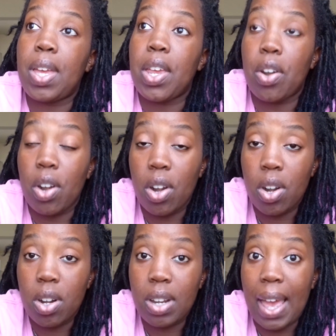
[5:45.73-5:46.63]
hair
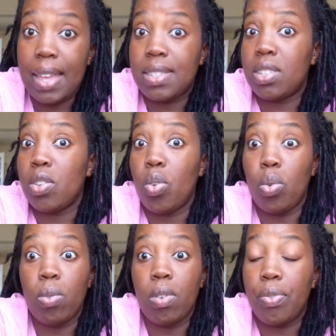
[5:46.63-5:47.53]
that's, you
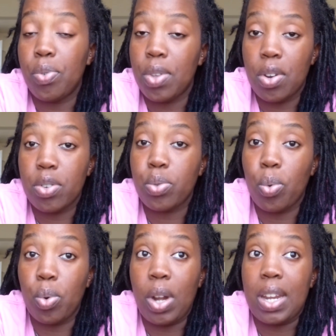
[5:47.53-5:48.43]
know, a few years old,